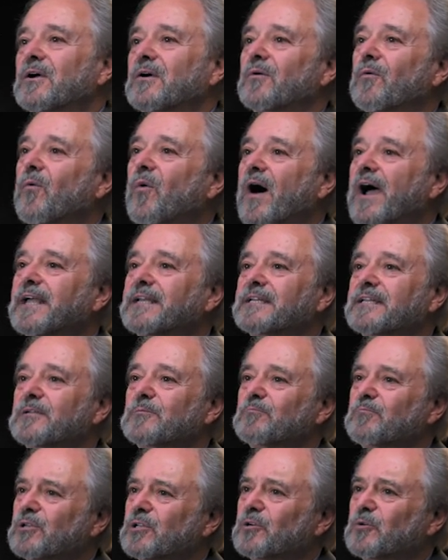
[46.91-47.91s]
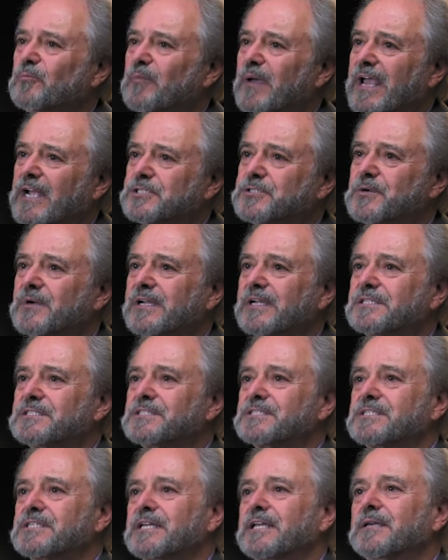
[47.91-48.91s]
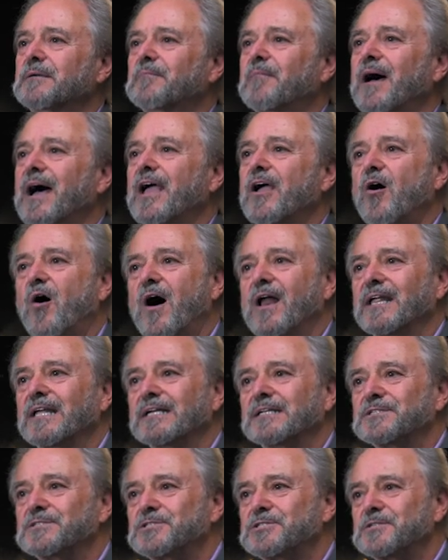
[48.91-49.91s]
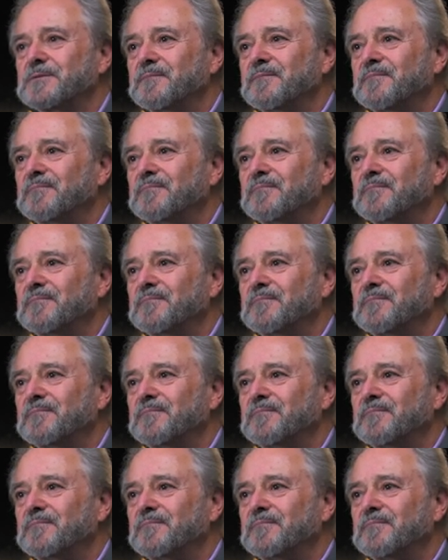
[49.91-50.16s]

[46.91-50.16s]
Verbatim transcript: white, and blue patriots in my audience.